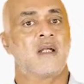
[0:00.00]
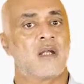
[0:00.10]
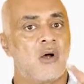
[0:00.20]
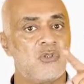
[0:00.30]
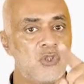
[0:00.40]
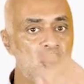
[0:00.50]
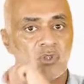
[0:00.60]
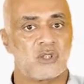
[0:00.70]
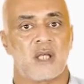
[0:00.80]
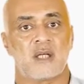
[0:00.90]
Now you
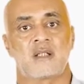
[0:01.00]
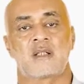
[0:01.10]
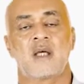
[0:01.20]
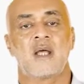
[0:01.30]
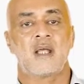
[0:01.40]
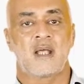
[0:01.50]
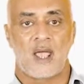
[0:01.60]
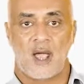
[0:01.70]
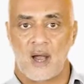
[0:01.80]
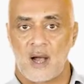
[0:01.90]
say it.
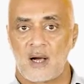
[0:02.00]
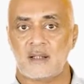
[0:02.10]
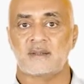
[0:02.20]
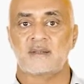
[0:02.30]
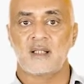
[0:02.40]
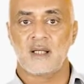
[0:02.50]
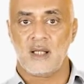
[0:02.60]
Cats